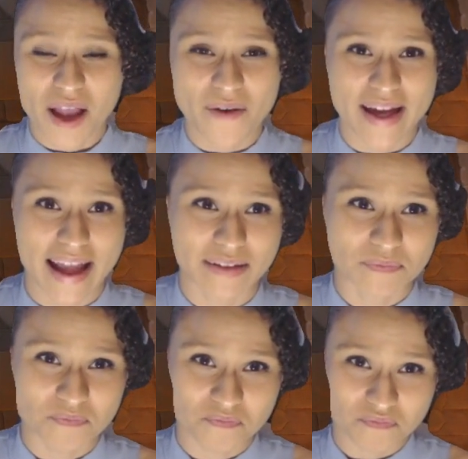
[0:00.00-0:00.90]
Okay.
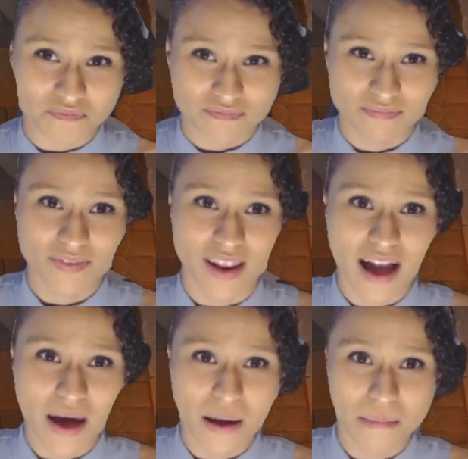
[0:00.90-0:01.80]

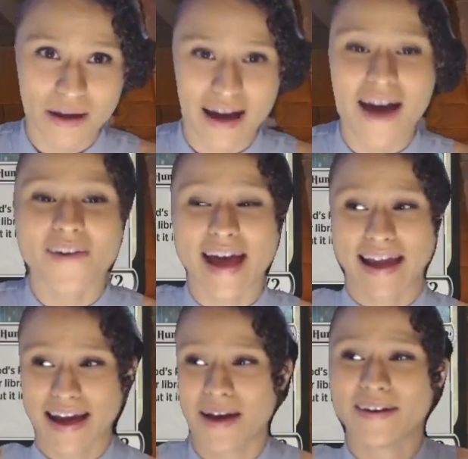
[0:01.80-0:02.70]

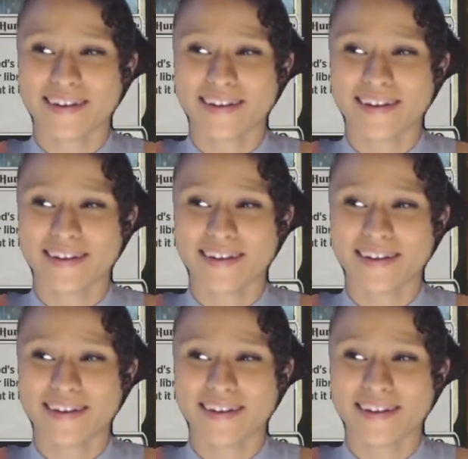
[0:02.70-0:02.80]
Okay.